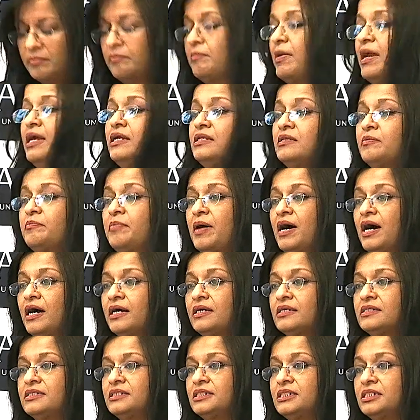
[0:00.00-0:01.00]
made the
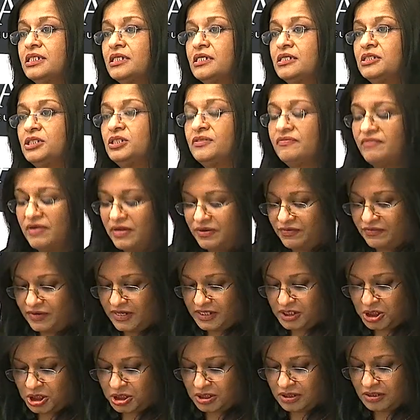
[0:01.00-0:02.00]
pious turn to
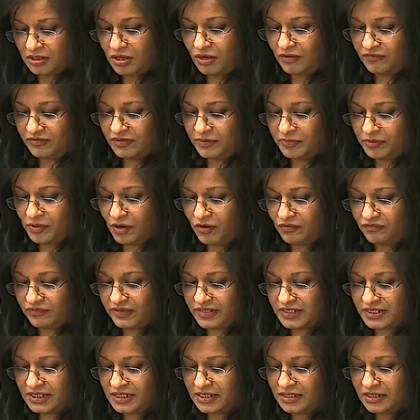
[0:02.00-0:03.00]
veneration of the
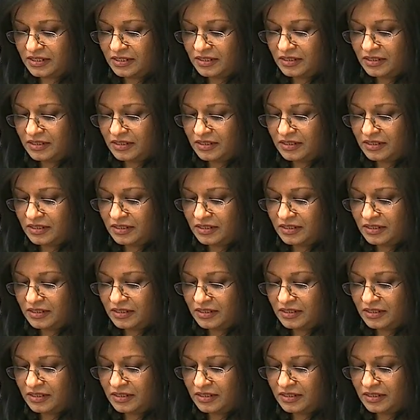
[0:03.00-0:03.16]
Prophet,